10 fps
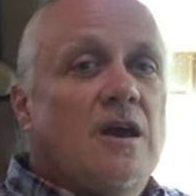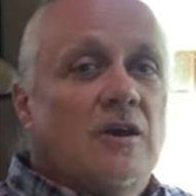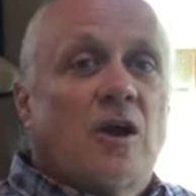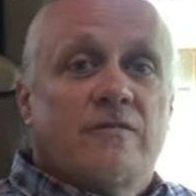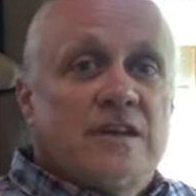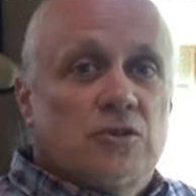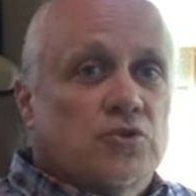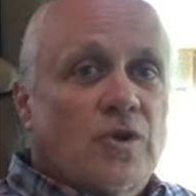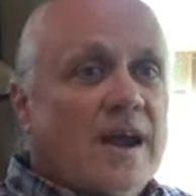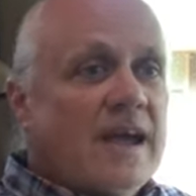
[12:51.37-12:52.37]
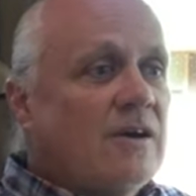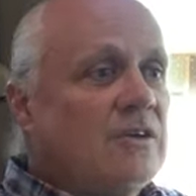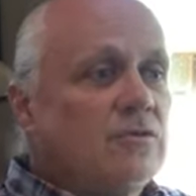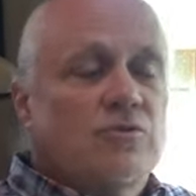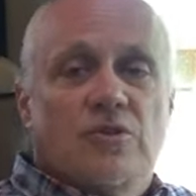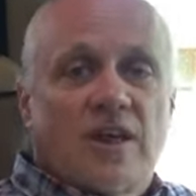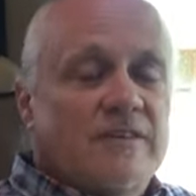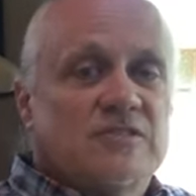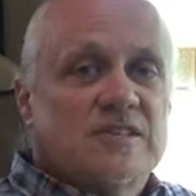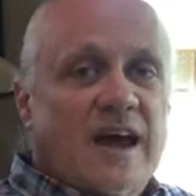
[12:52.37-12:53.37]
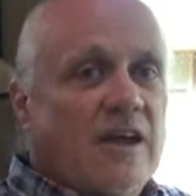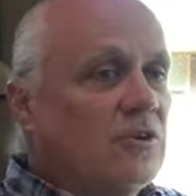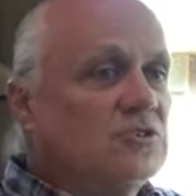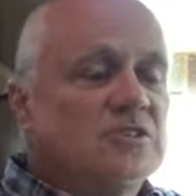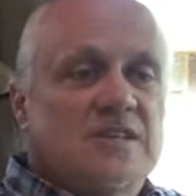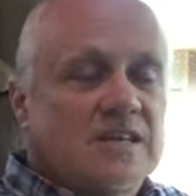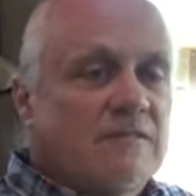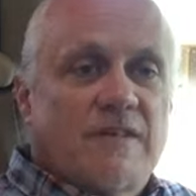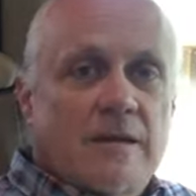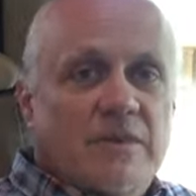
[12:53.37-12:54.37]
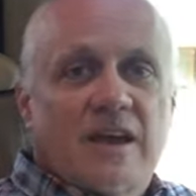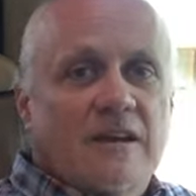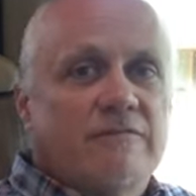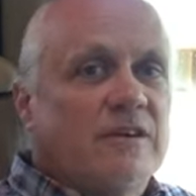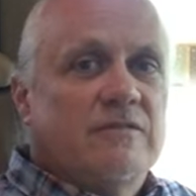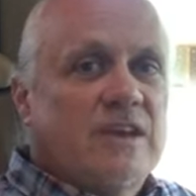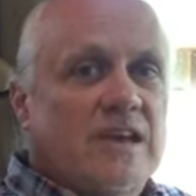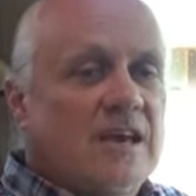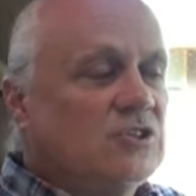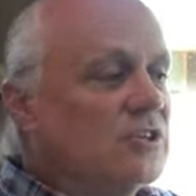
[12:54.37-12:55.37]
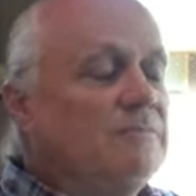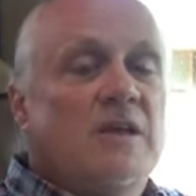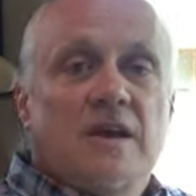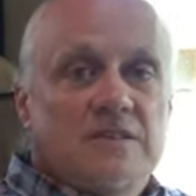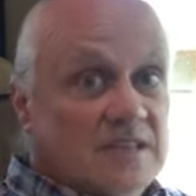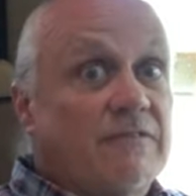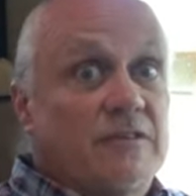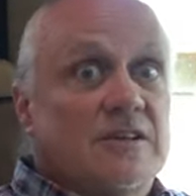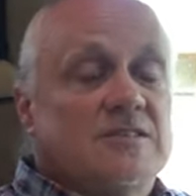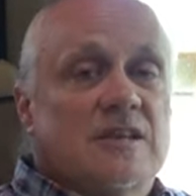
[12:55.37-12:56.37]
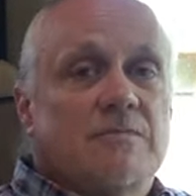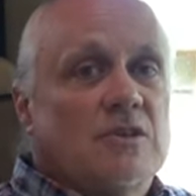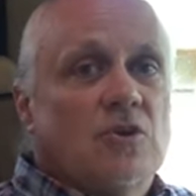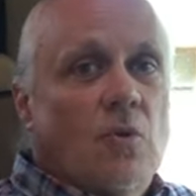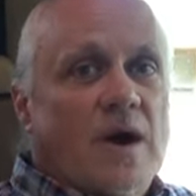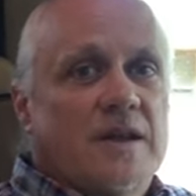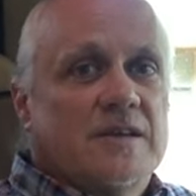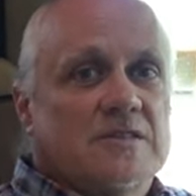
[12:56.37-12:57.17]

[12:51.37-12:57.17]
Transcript: an RV to try out either the lifestyle or just take the family on a fun vacation, definitely something you'll want to